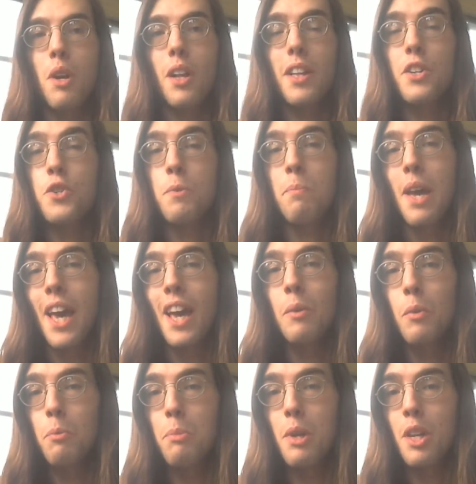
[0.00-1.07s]
probably.
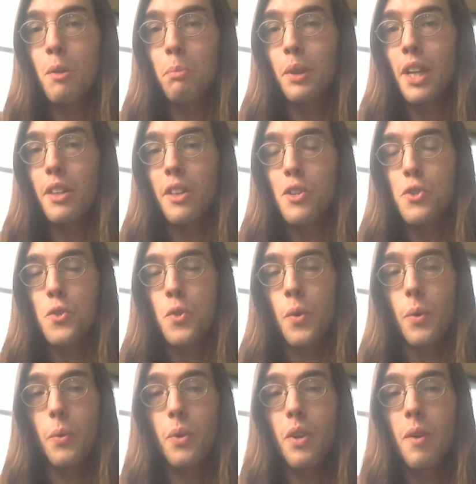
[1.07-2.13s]
Japan would be completely
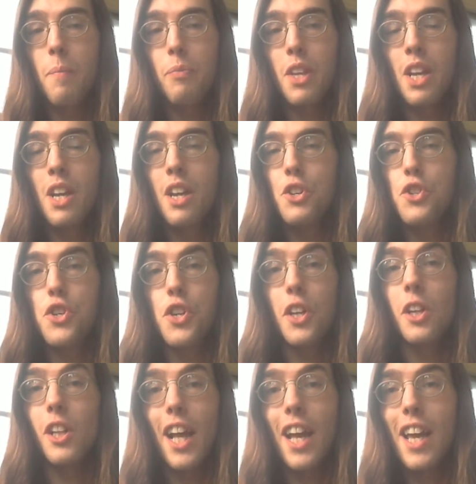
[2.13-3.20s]
screwed.
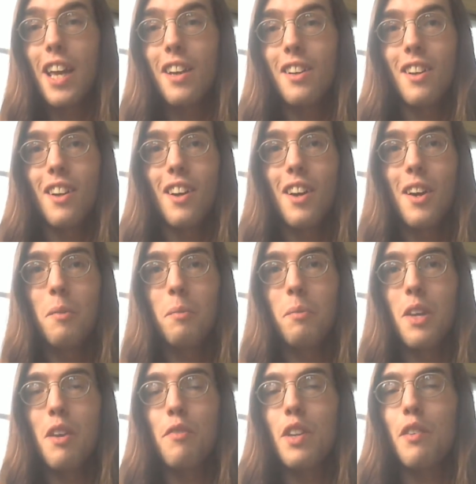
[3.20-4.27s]
Chile,
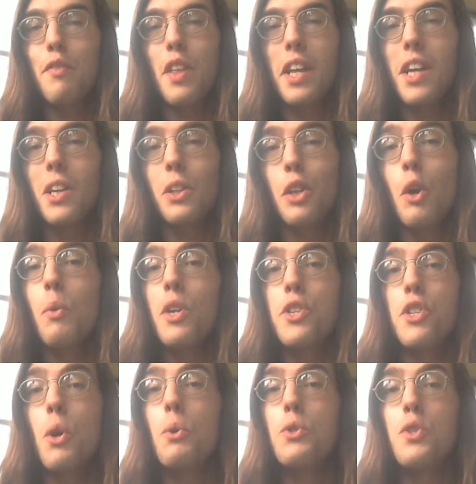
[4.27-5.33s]
um, even if they got a lower
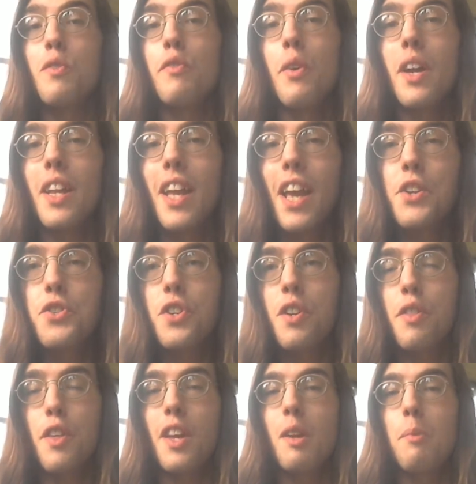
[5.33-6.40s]
dose of
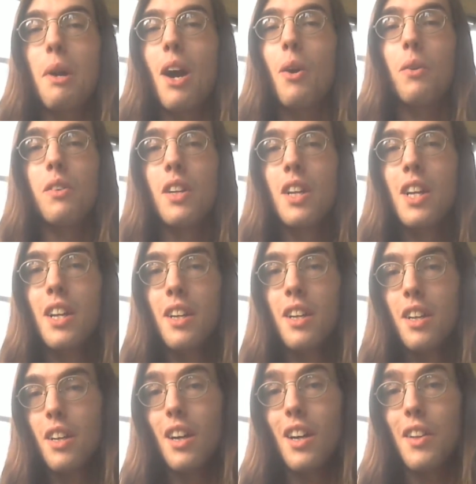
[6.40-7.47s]
radiation, think about
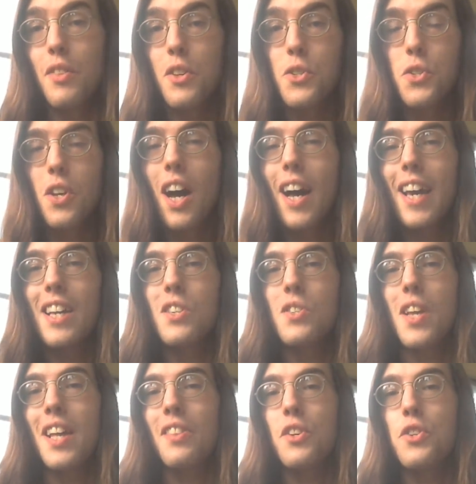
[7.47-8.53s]
uh, the
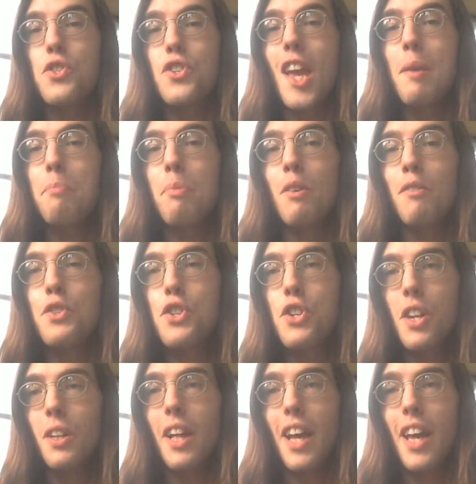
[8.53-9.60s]
size and the shape of
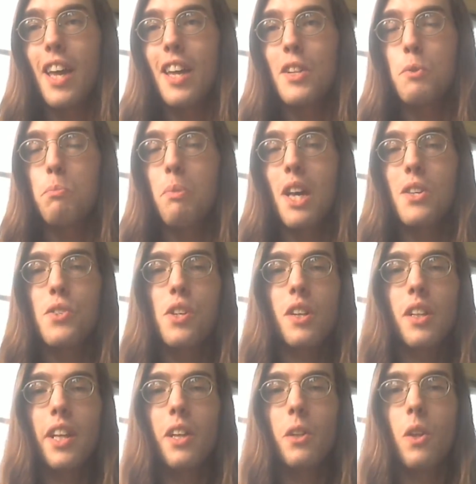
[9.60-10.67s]
Chile. It's
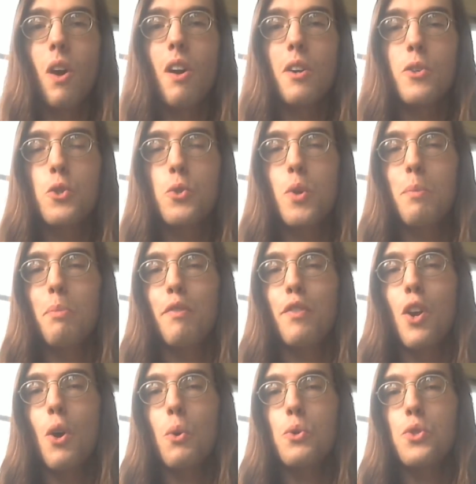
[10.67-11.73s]
basically a long strip
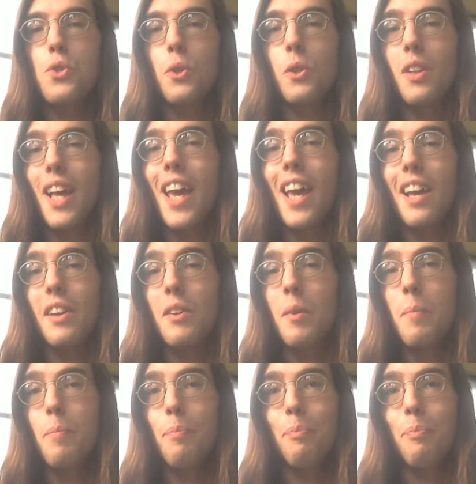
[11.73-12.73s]
of coastal land